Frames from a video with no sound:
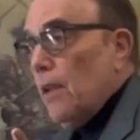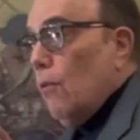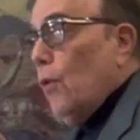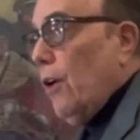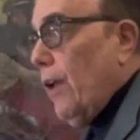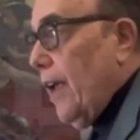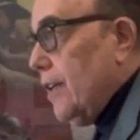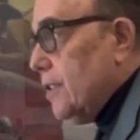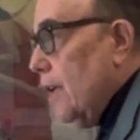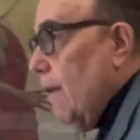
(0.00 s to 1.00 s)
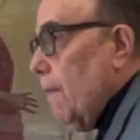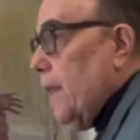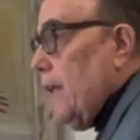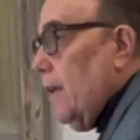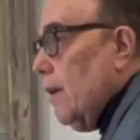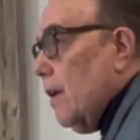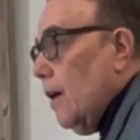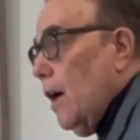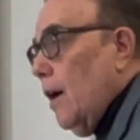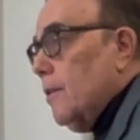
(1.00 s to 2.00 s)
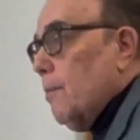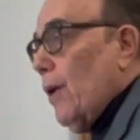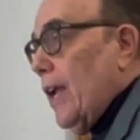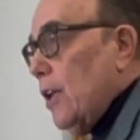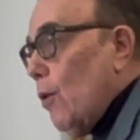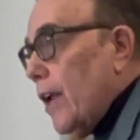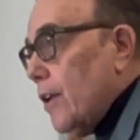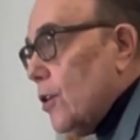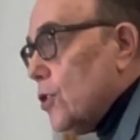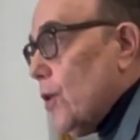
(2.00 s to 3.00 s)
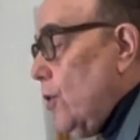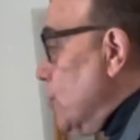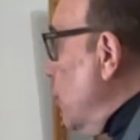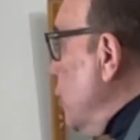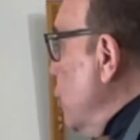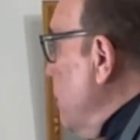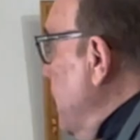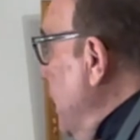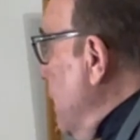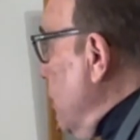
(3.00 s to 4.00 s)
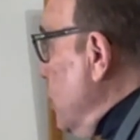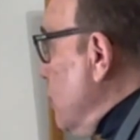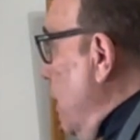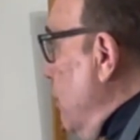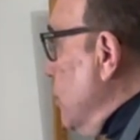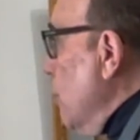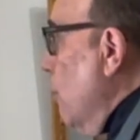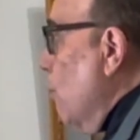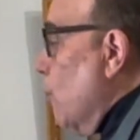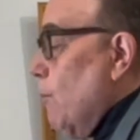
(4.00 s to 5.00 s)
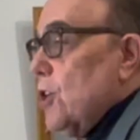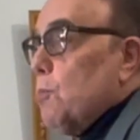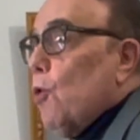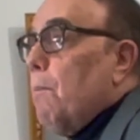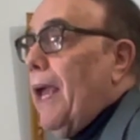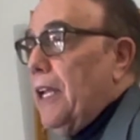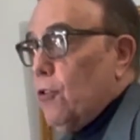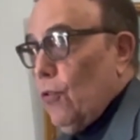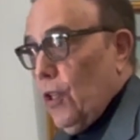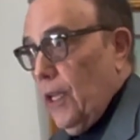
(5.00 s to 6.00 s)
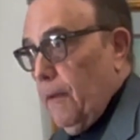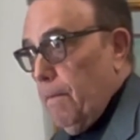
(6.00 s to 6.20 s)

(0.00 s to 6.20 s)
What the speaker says: Whereas the Brandywine illustrators or the European illustrators were much more painterly.